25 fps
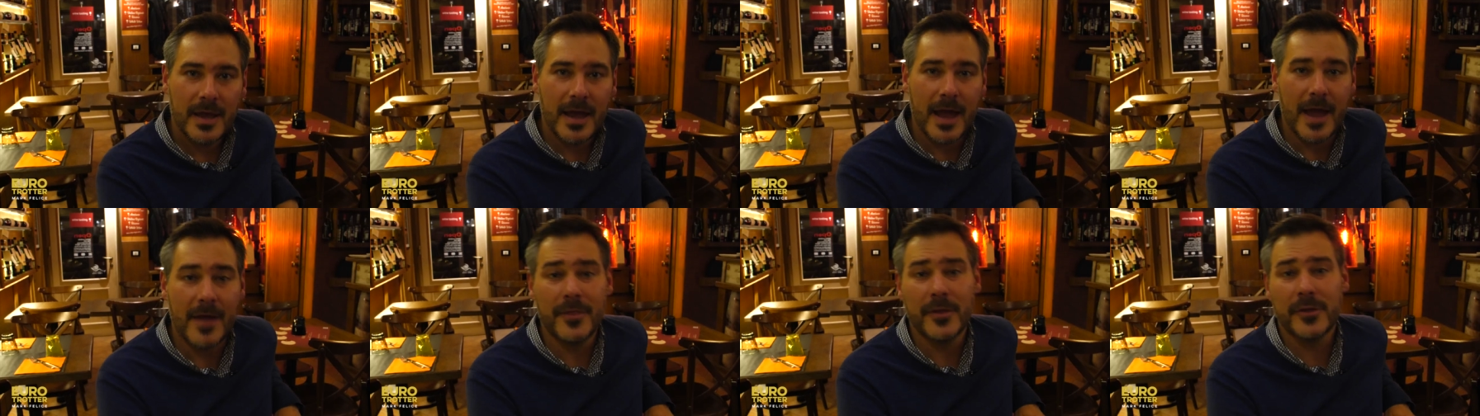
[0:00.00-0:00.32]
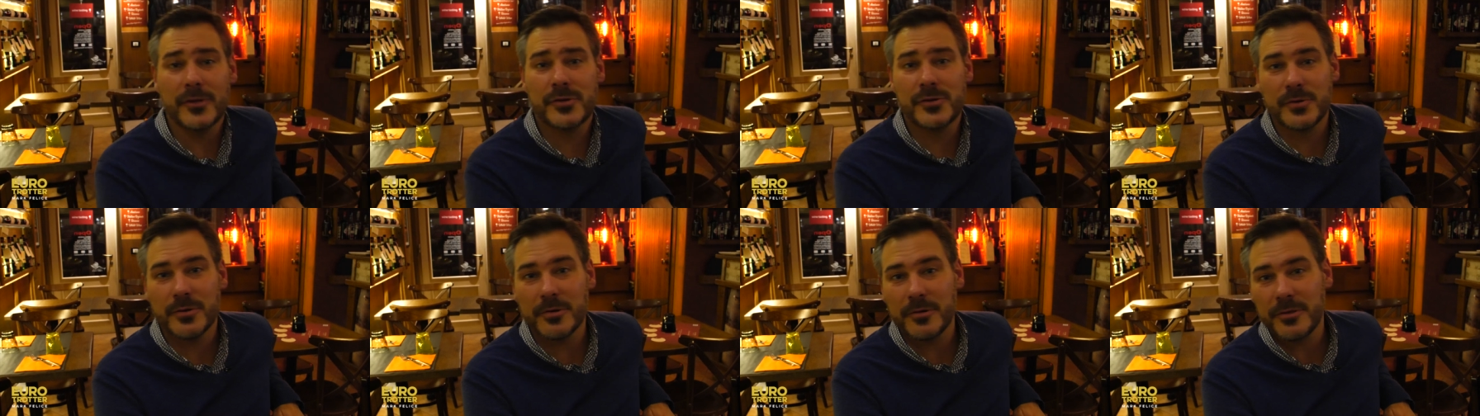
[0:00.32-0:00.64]
And the
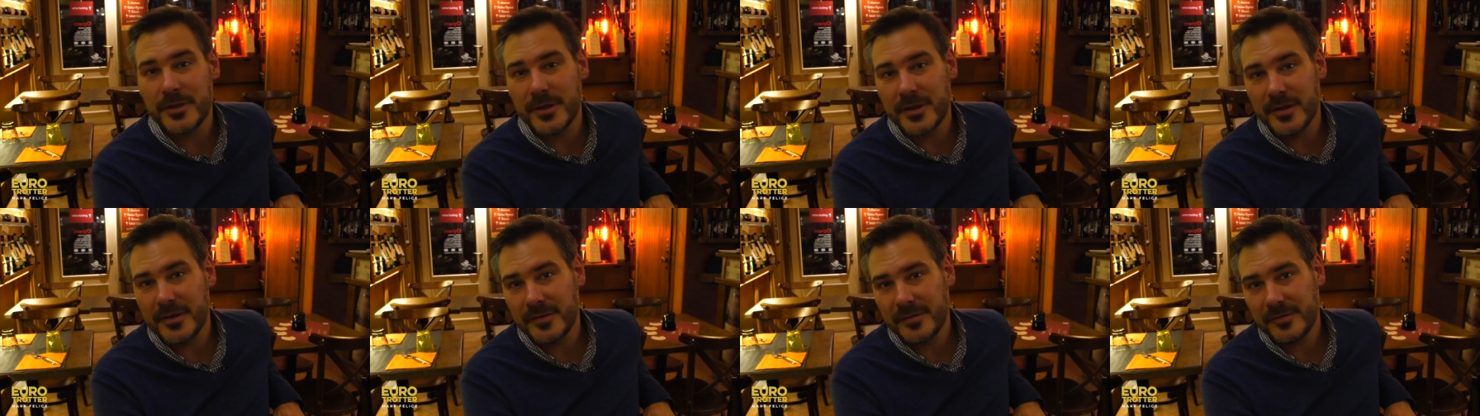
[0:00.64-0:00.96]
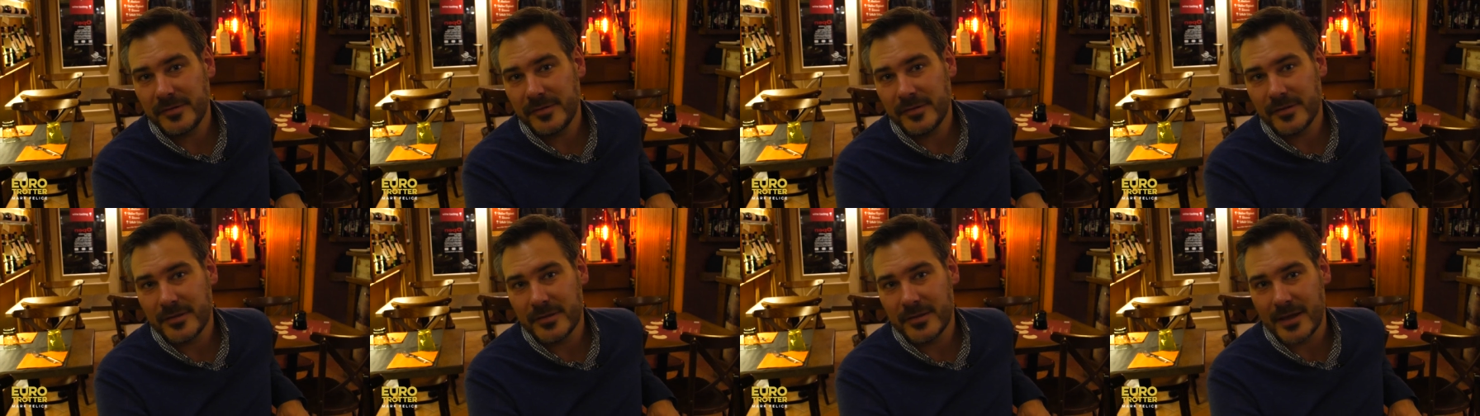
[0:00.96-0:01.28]
truth
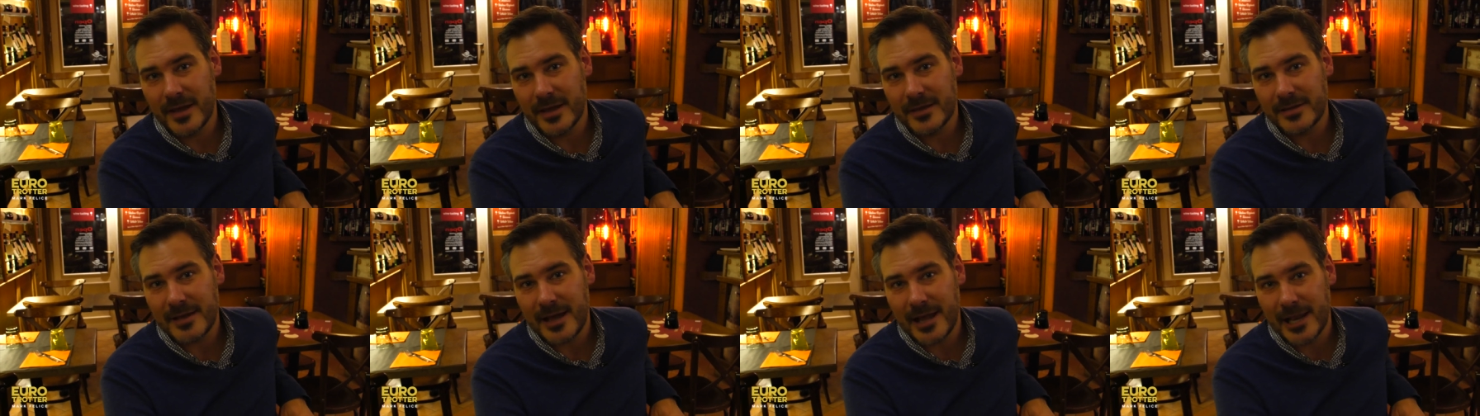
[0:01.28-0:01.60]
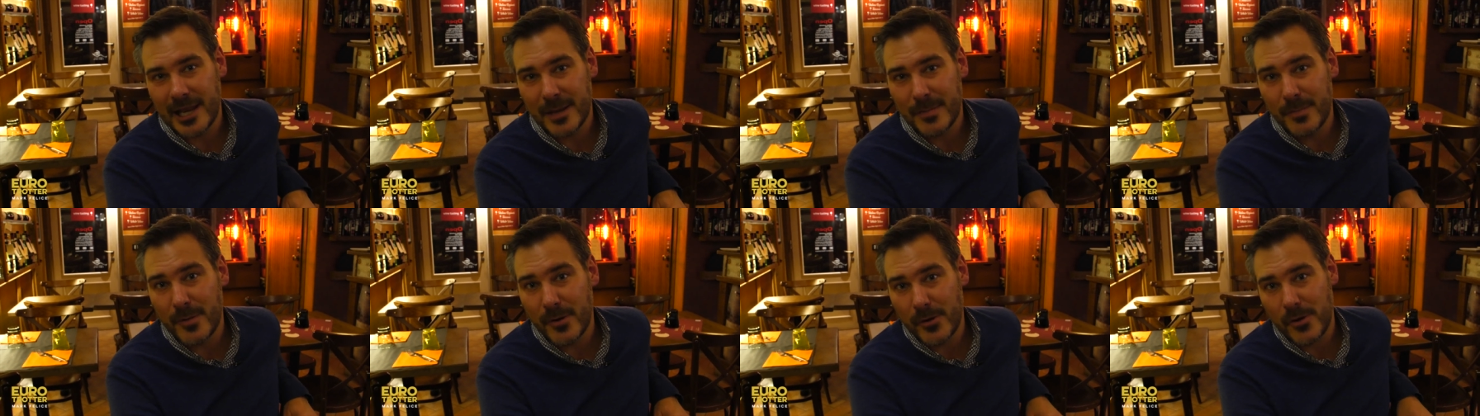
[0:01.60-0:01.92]
is that
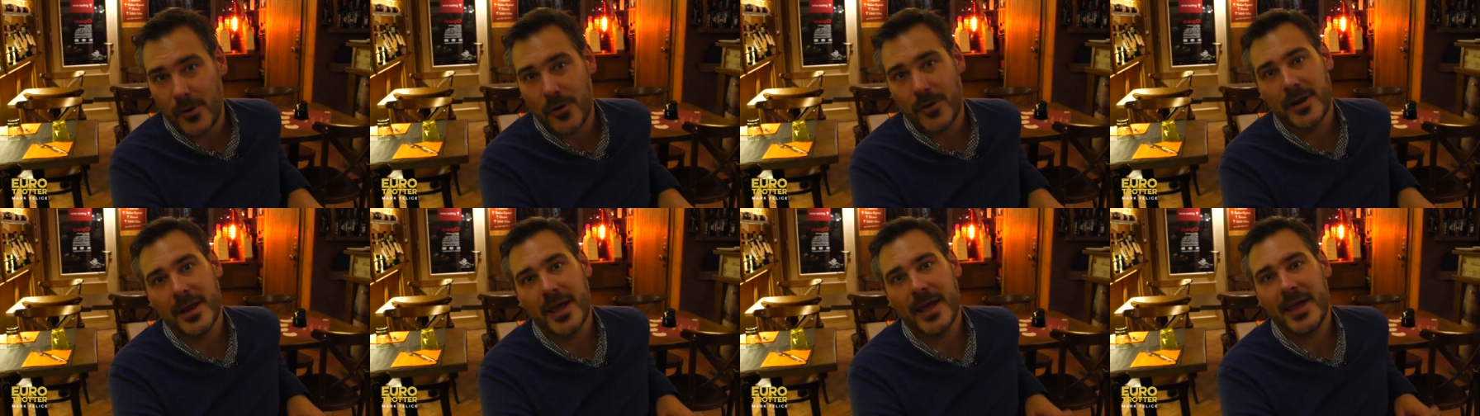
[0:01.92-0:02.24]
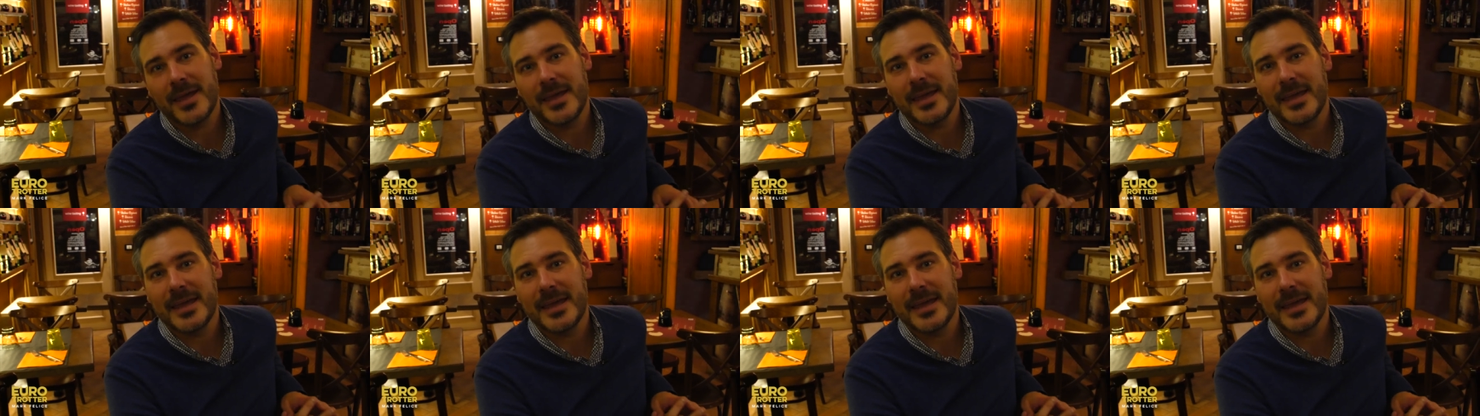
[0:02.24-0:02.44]
all'Amarone